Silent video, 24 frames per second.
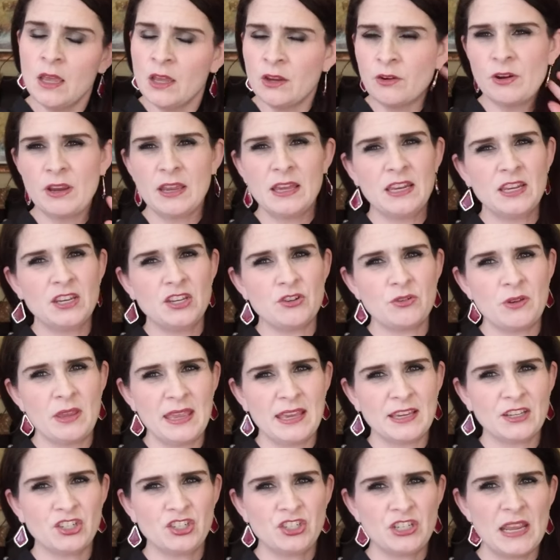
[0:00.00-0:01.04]
Granted, you
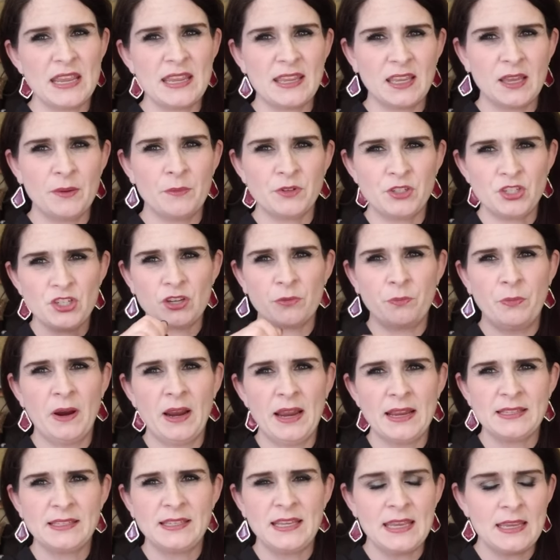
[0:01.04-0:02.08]
can't shake it, but you could
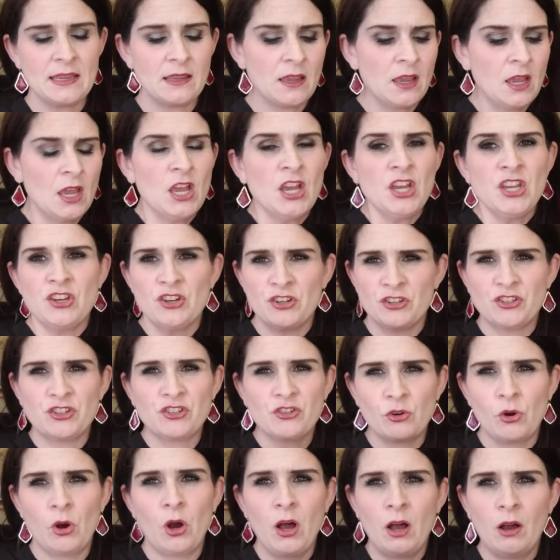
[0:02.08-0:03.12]
probably take your
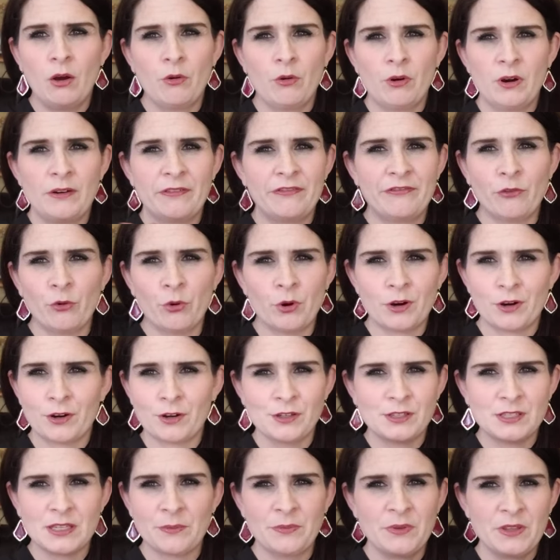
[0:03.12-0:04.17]
straw or a fork or
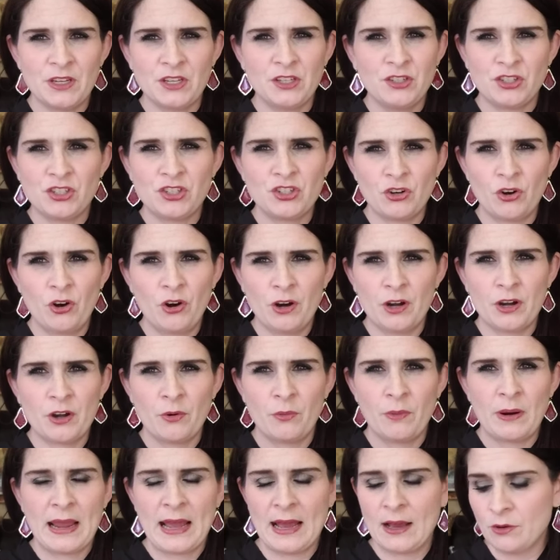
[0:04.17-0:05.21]
something and stir it
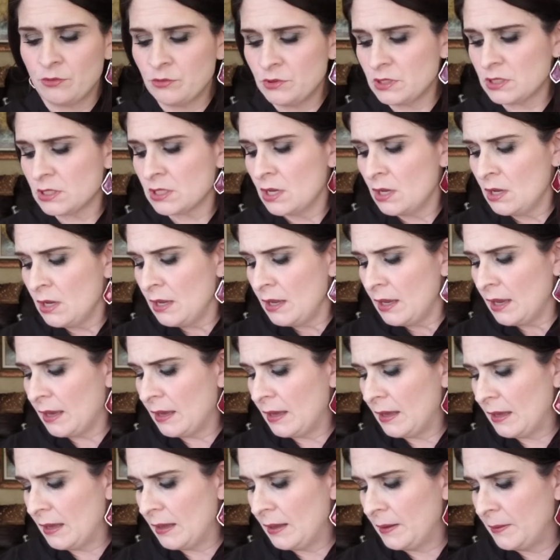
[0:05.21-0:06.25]
around
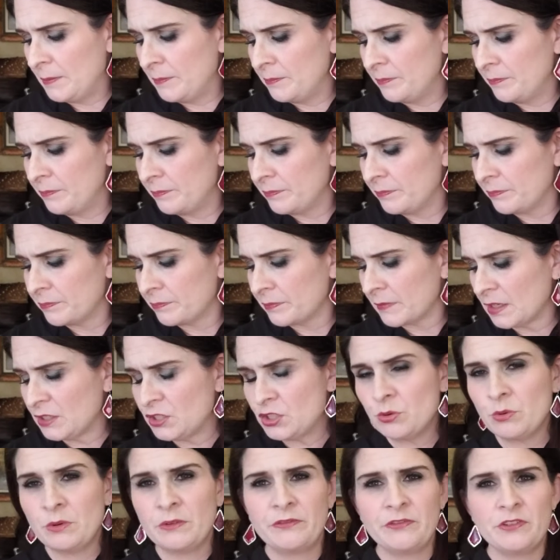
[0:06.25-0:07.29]
um,
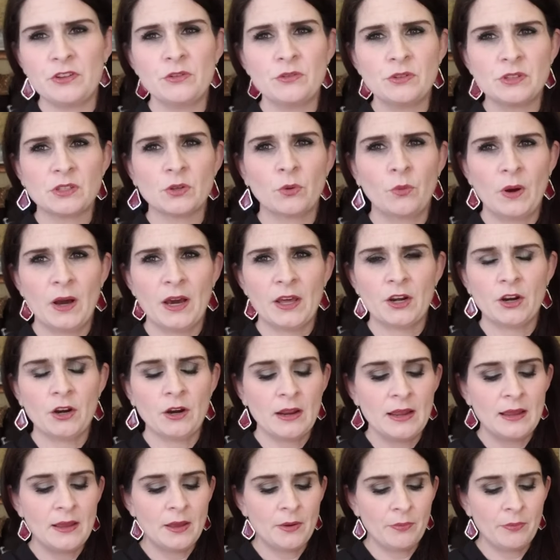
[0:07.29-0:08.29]
to infuse the water.